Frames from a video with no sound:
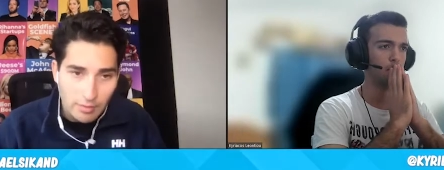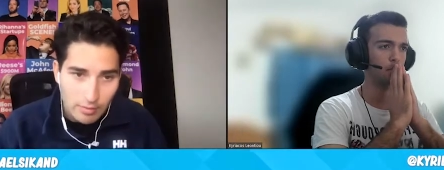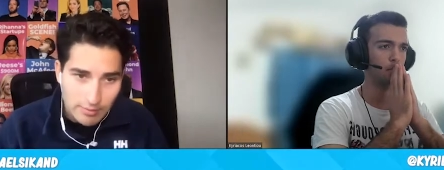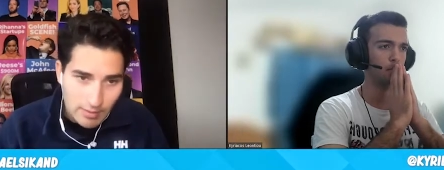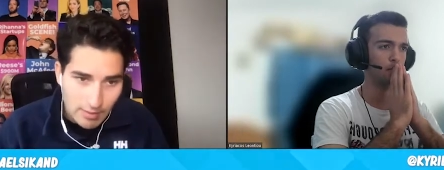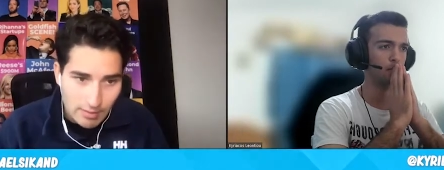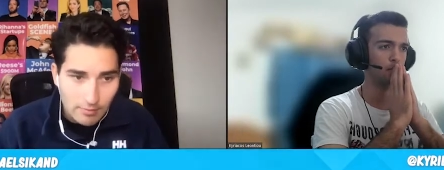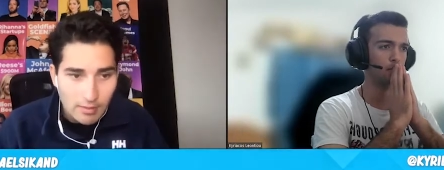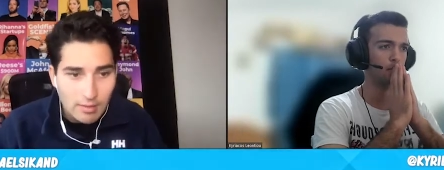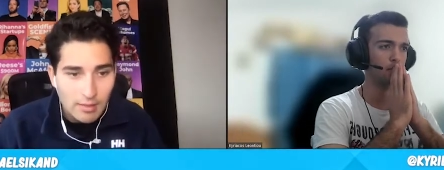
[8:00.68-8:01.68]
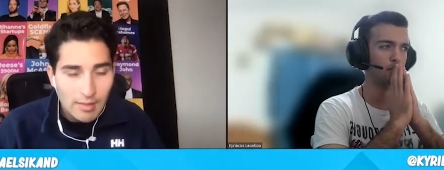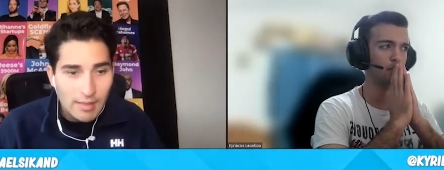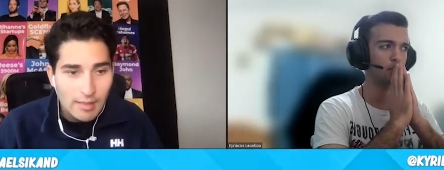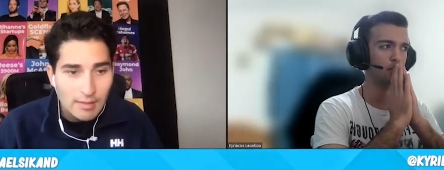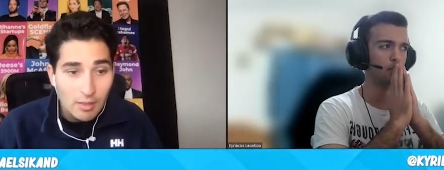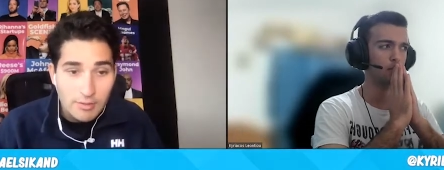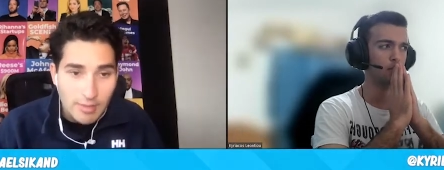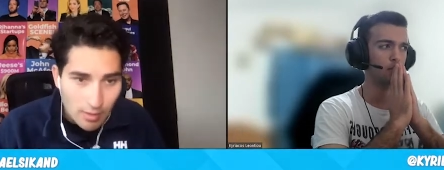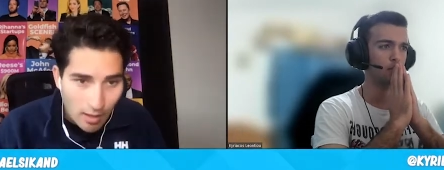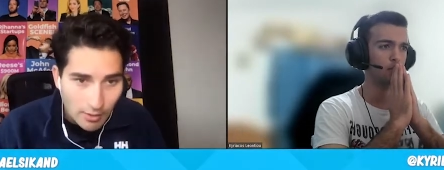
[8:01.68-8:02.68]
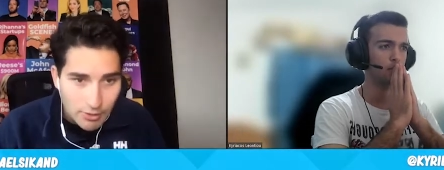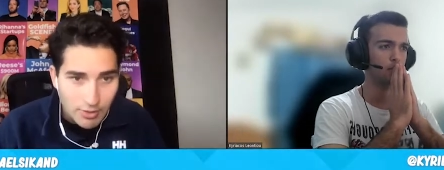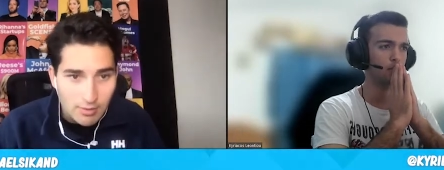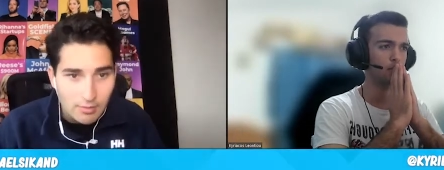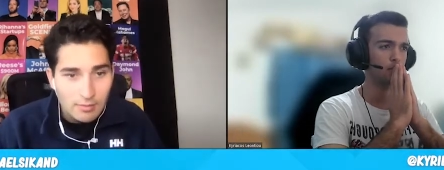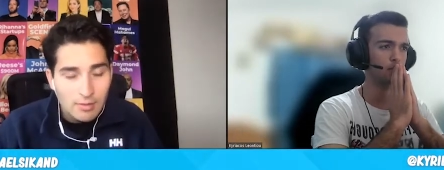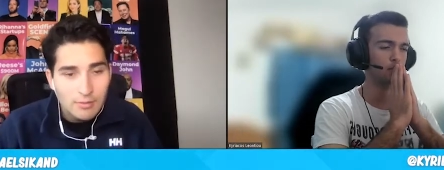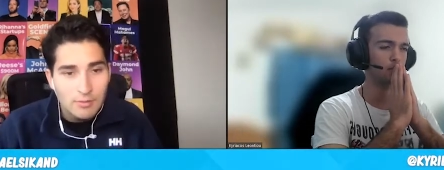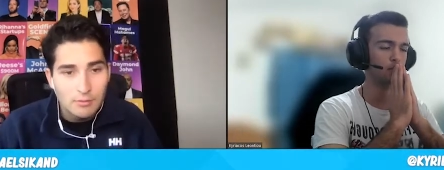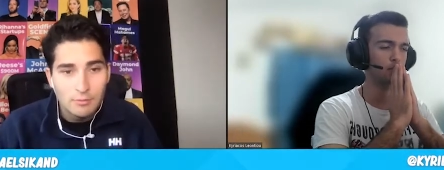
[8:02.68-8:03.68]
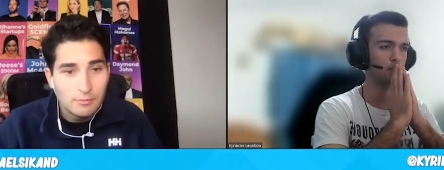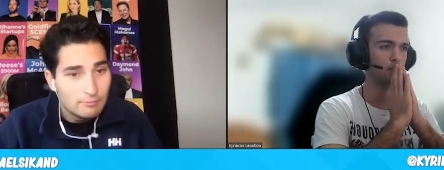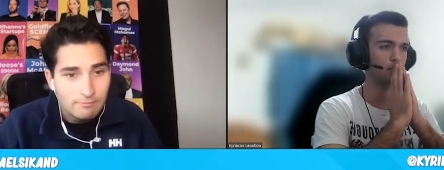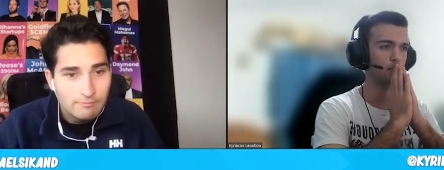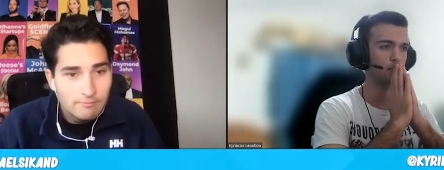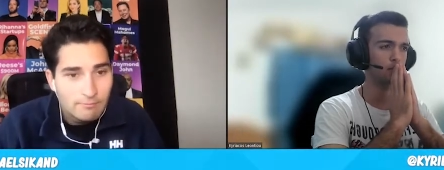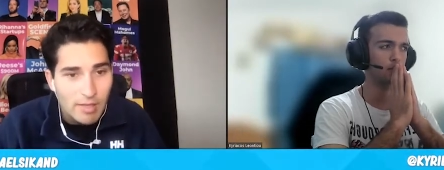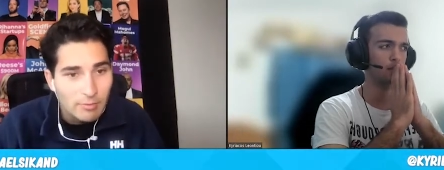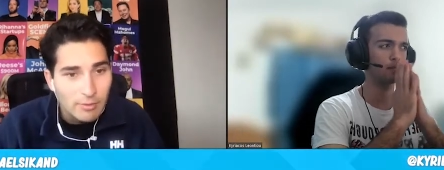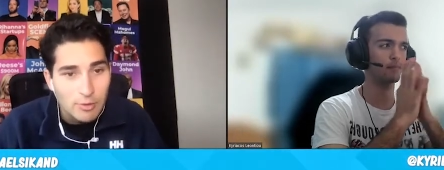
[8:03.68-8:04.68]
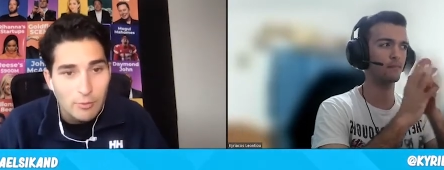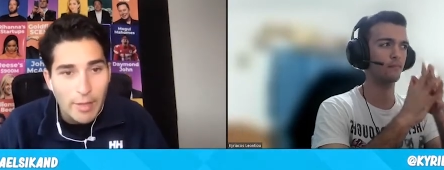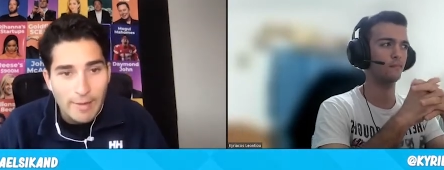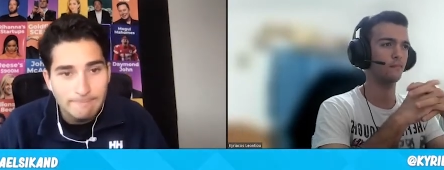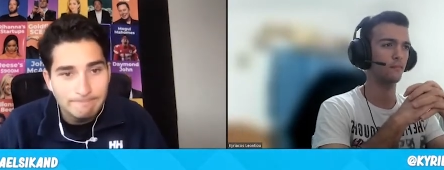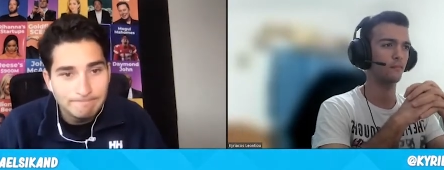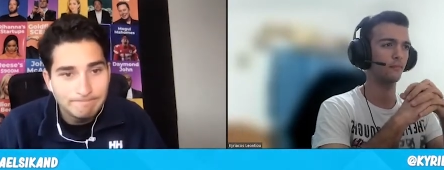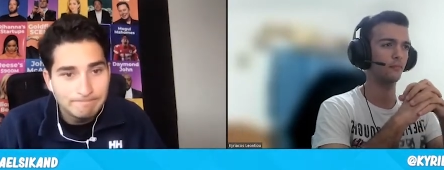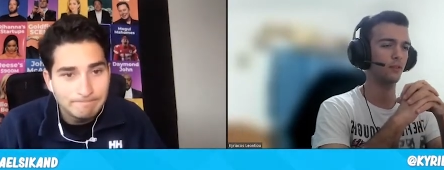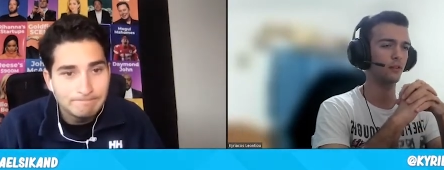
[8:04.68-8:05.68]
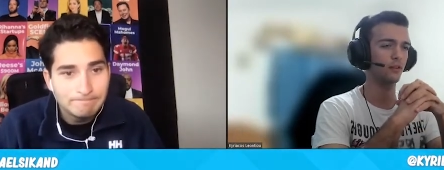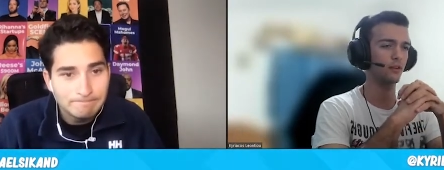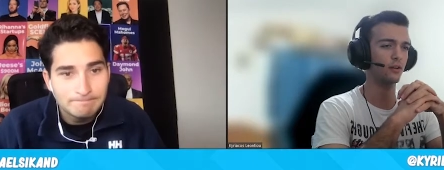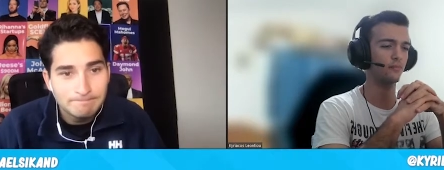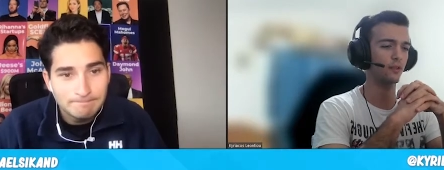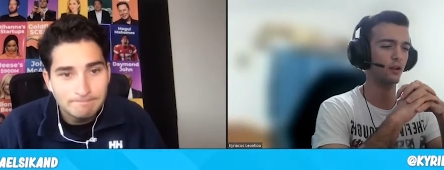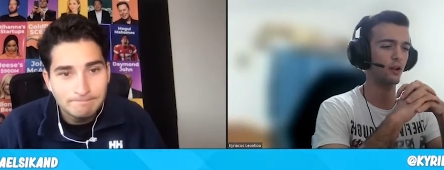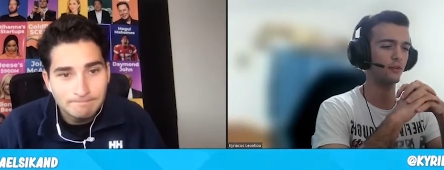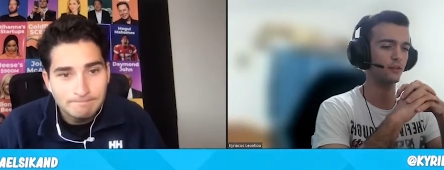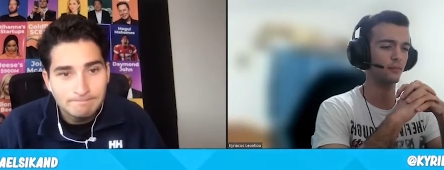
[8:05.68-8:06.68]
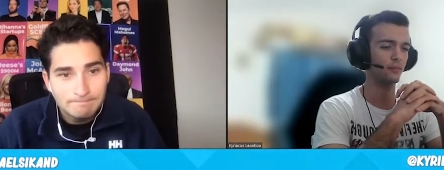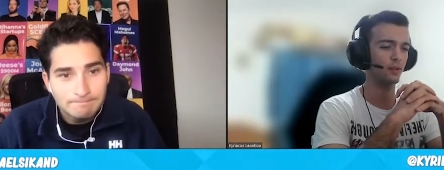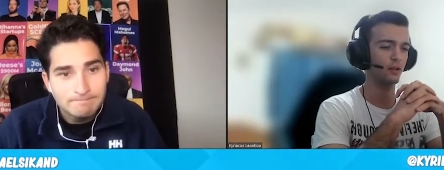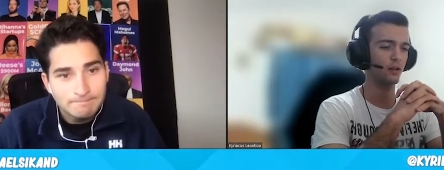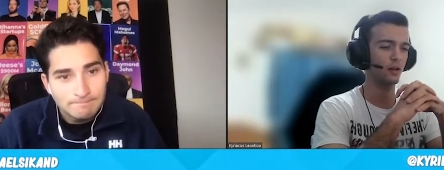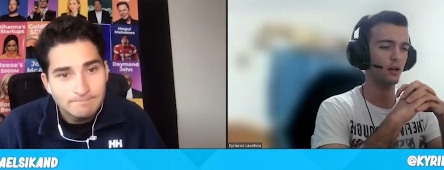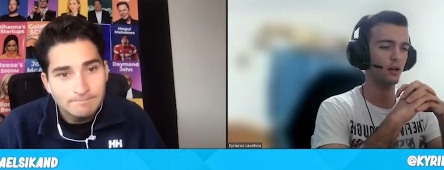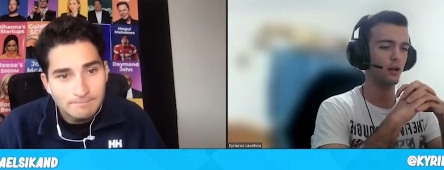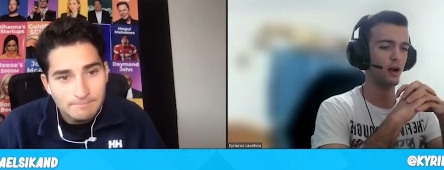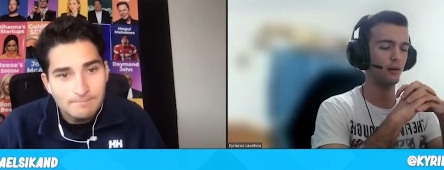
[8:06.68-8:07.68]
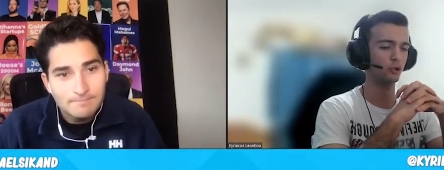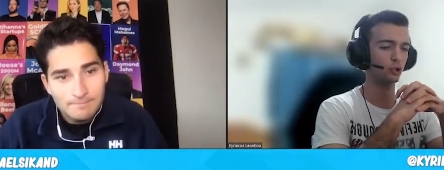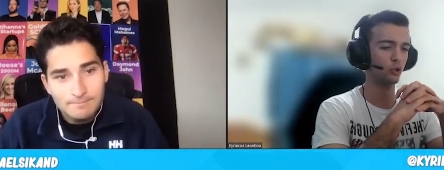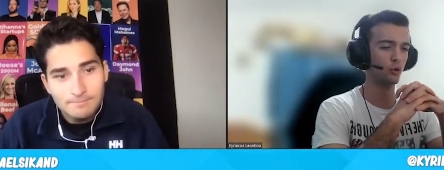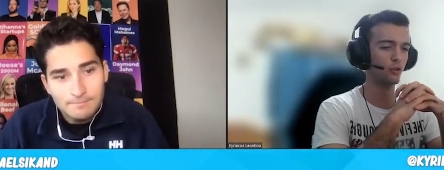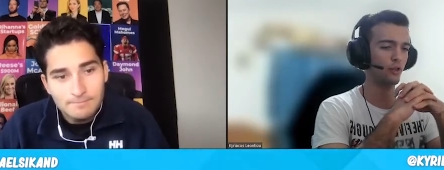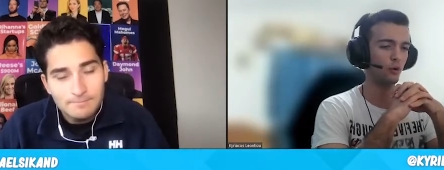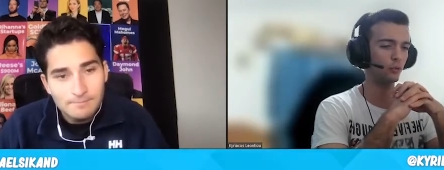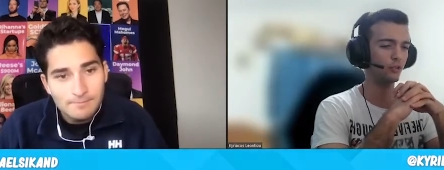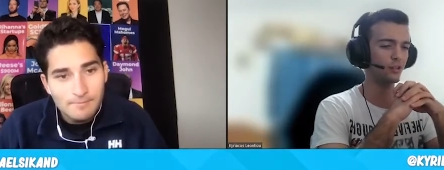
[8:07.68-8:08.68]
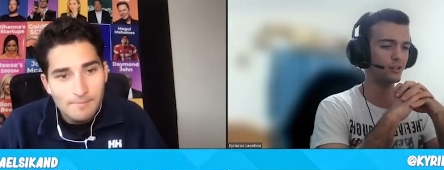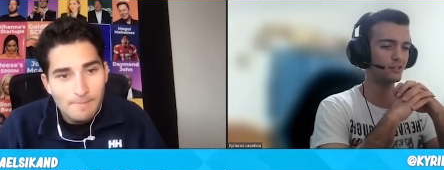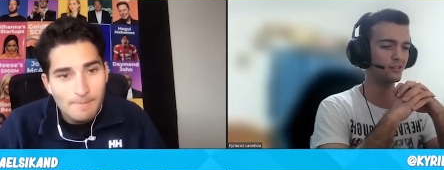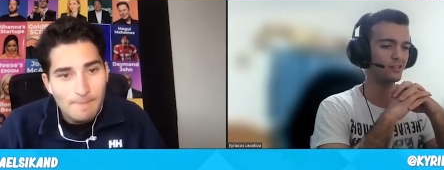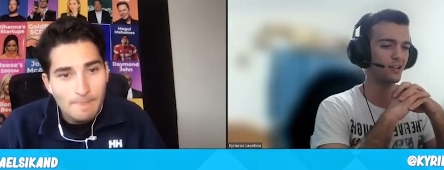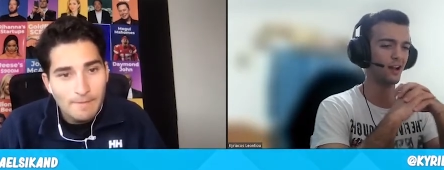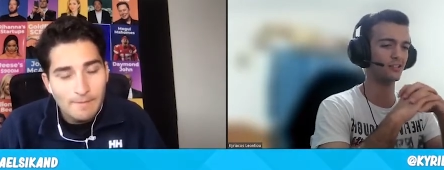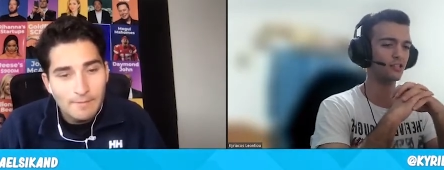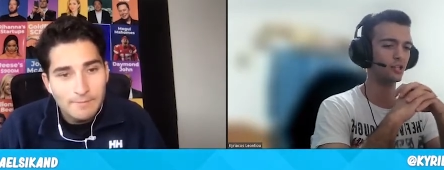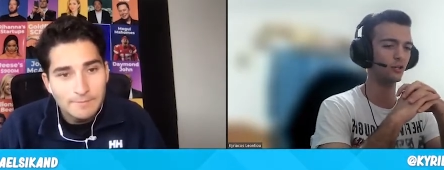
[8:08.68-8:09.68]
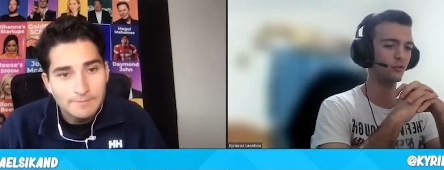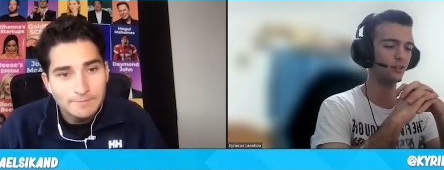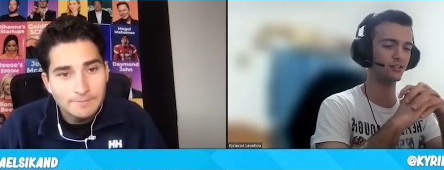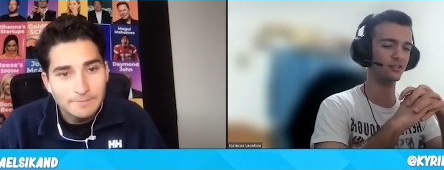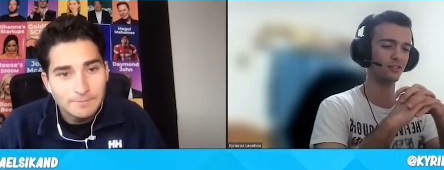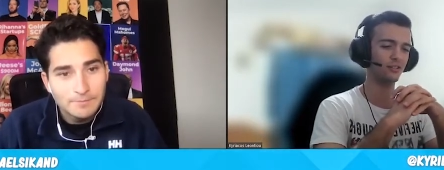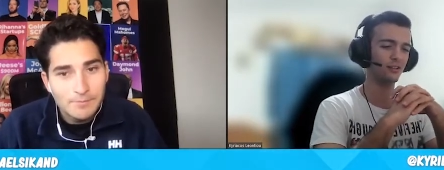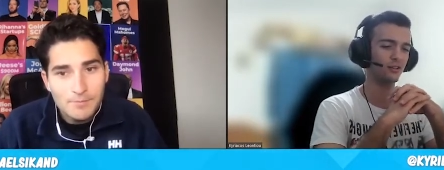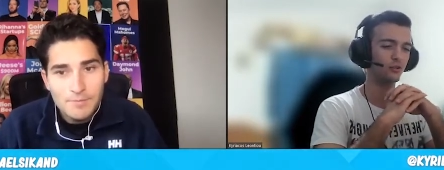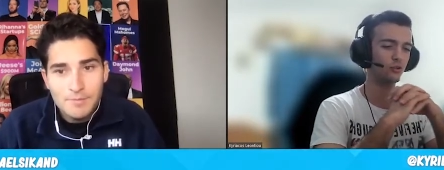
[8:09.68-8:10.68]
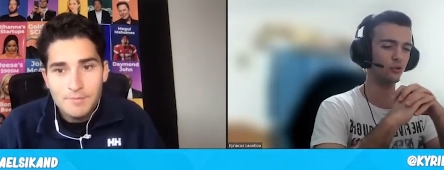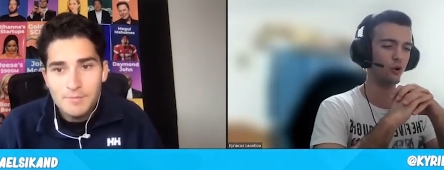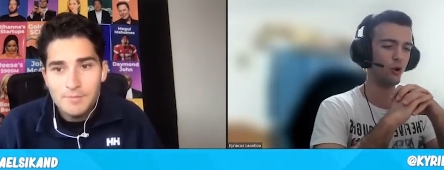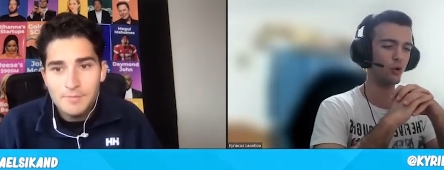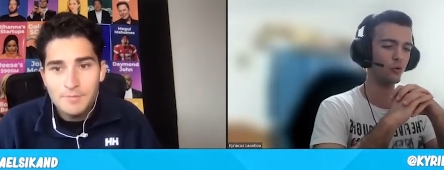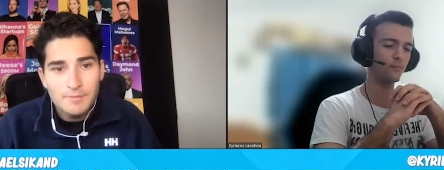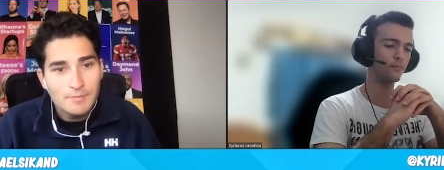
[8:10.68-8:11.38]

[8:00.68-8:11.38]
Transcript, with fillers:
Speaker 1: our team and our technology to be able to do that.
Speaker 2: Yeah, love it. I'm sure the audience is as curious to know